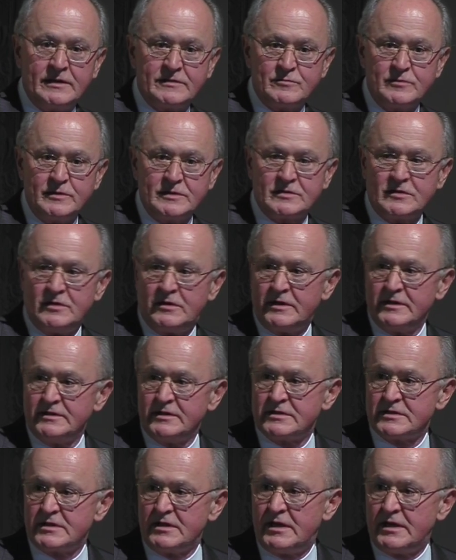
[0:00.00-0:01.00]
as we saw in
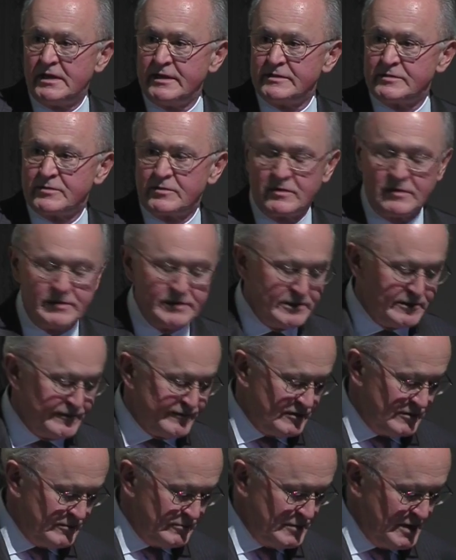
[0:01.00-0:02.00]
the slides earlier
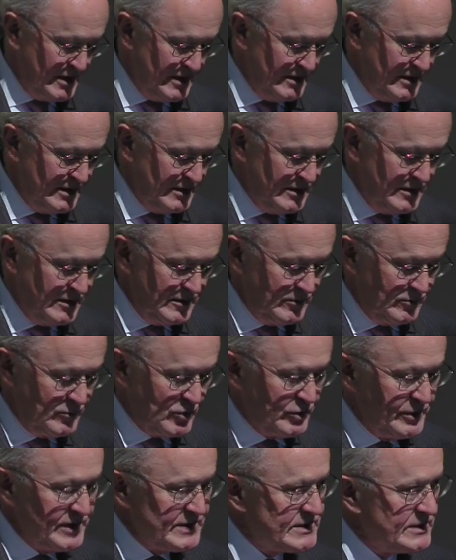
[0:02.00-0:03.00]
from
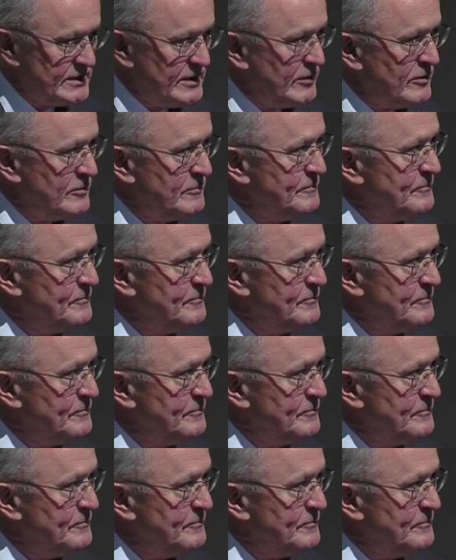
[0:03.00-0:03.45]
Maurizio.